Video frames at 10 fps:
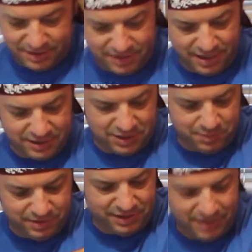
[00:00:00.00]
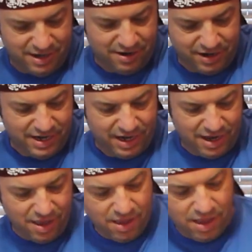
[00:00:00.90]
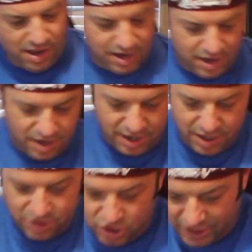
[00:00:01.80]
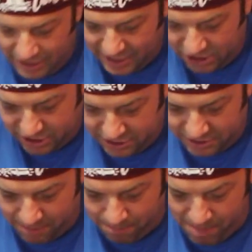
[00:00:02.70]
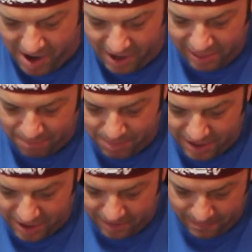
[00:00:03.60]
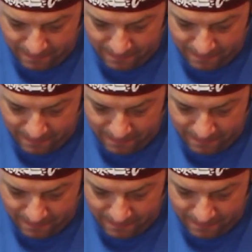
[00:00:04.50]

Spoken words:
this thing has just been sitting in here getting delicious by the minute.